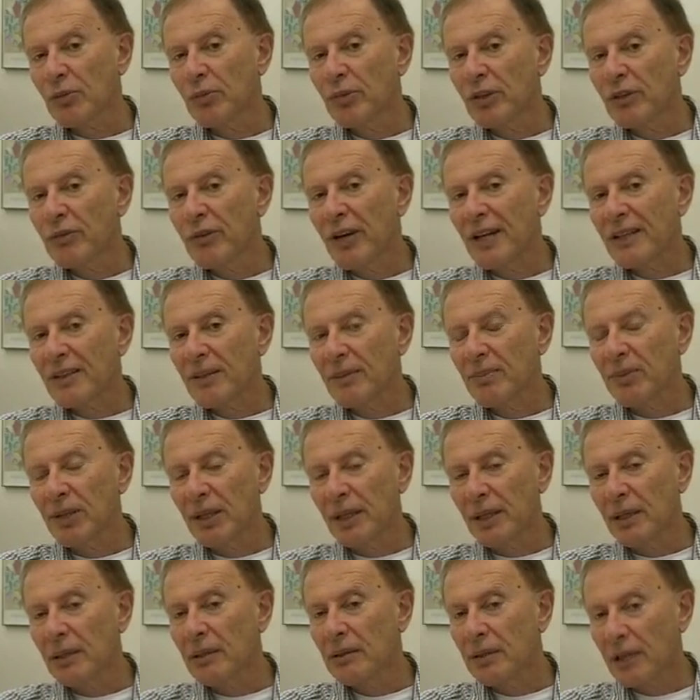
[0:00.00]

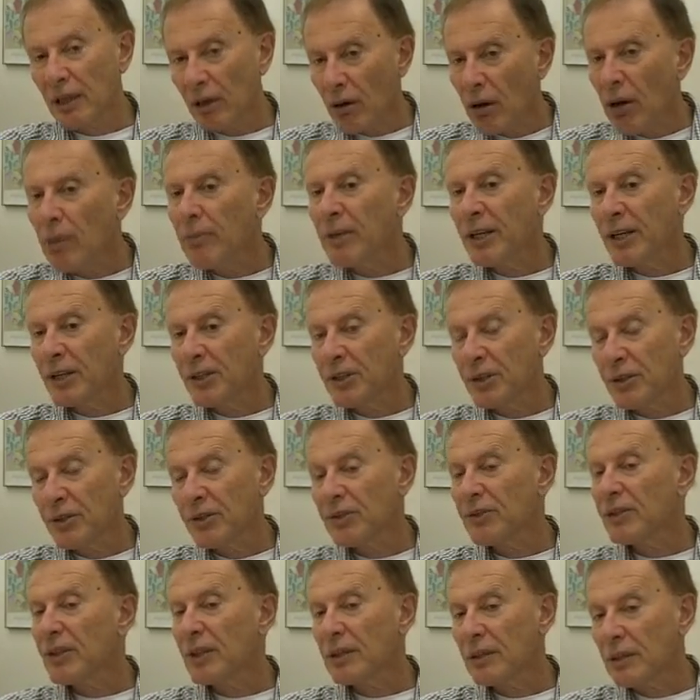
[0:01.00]
Regrettably, there are many
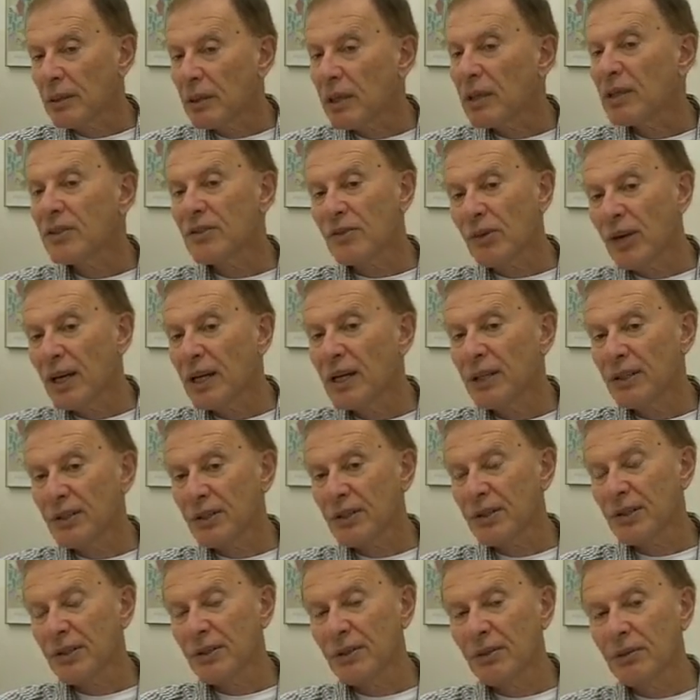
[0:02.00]
Jews, and Israelis
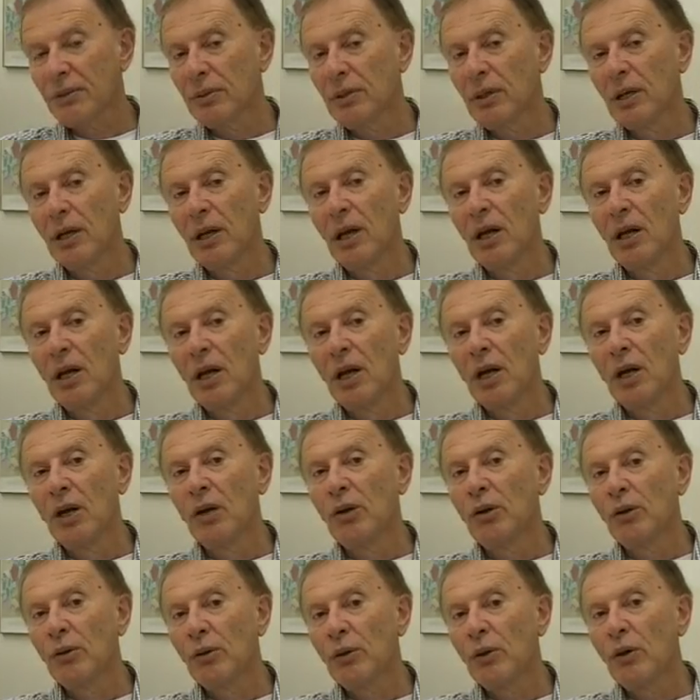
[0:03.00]
too,
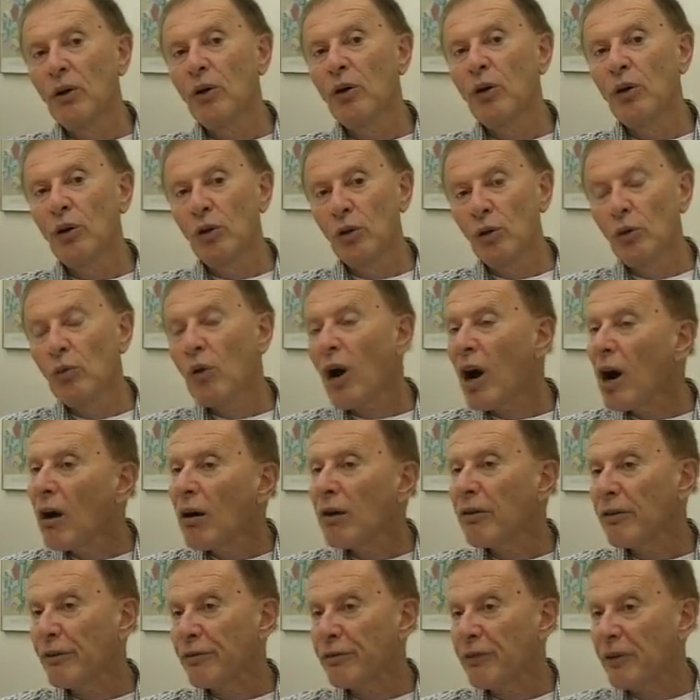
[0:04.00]
who
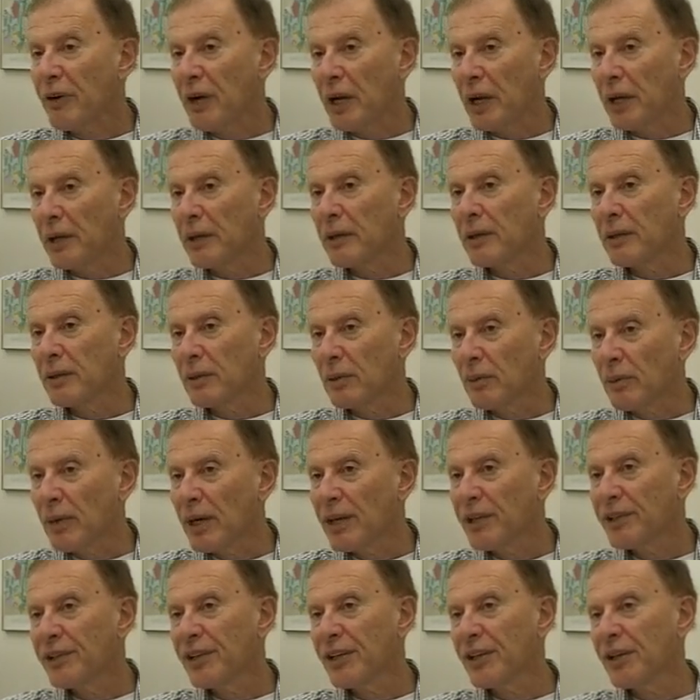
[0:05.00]
are afraid, in the
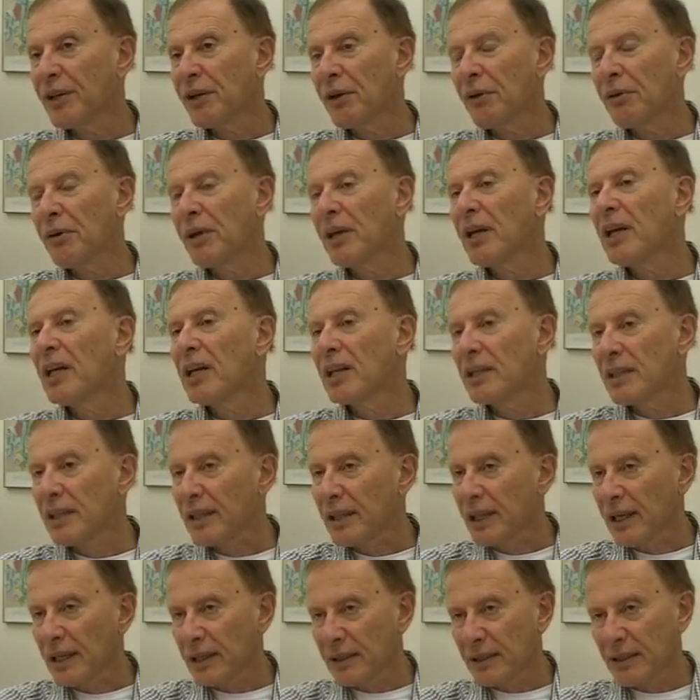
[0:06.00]
way that you
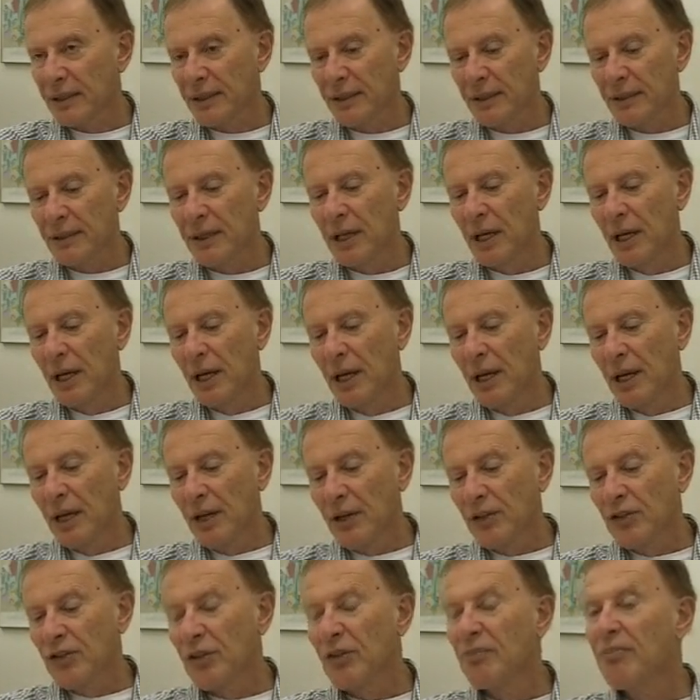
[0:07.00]
indicated,
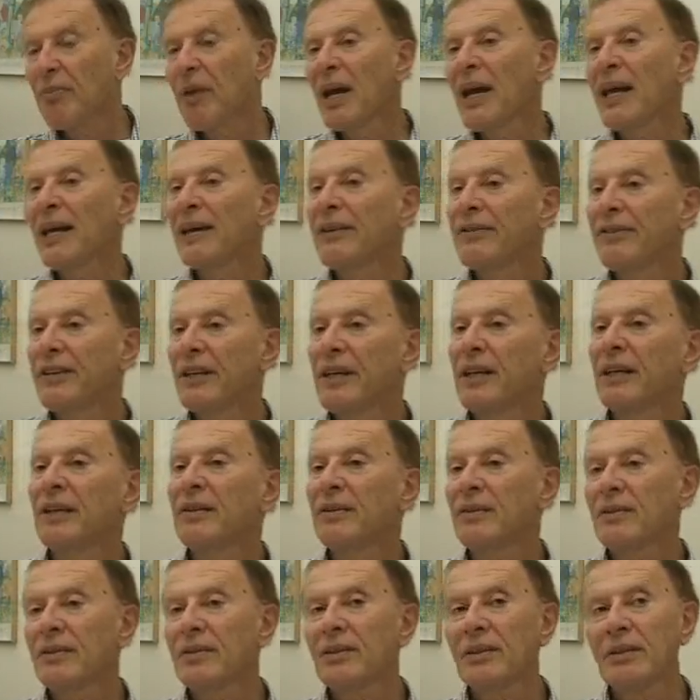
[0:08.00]
to make
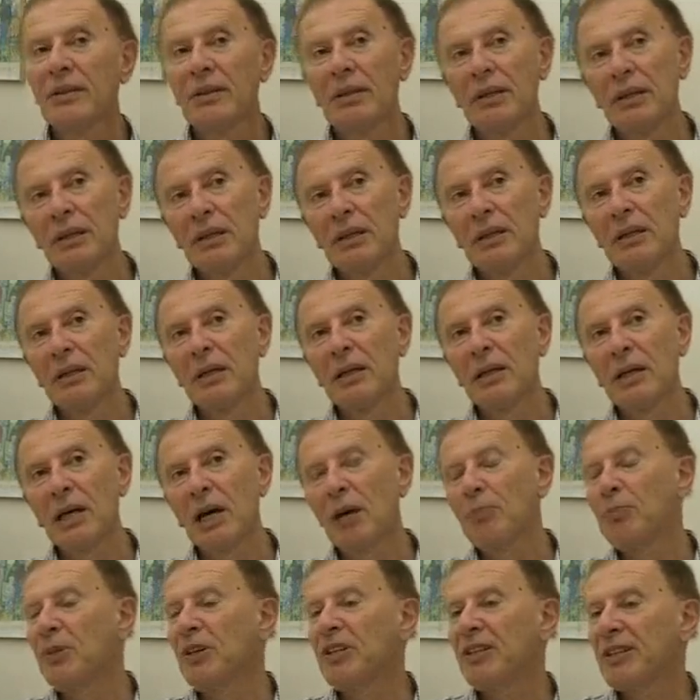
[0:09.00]
this
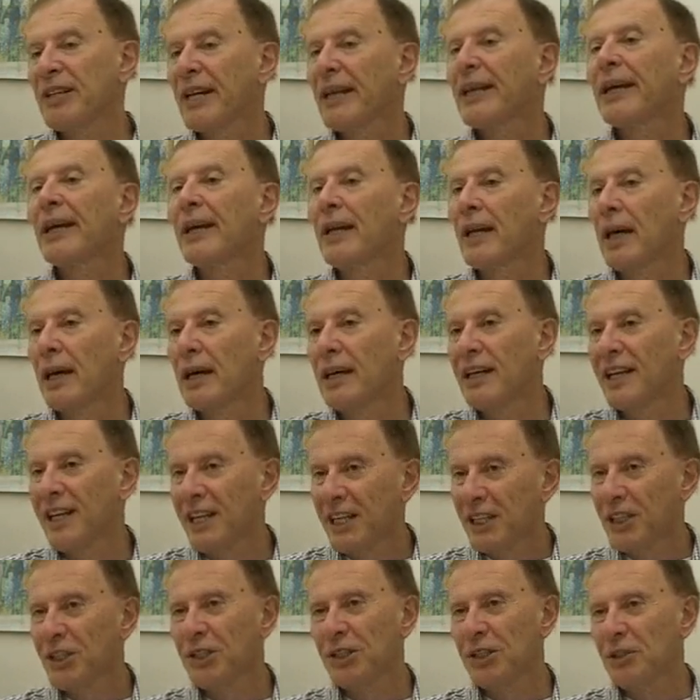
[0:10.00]
a particular
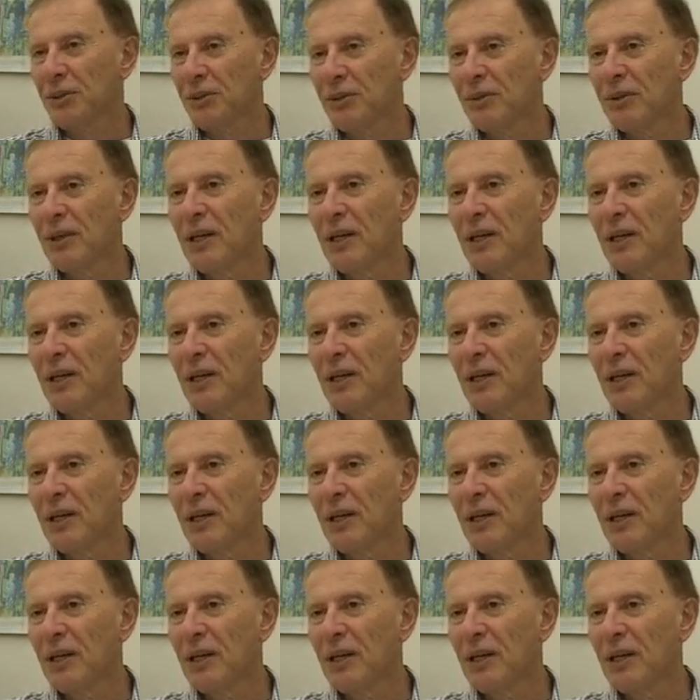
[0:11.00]
issue.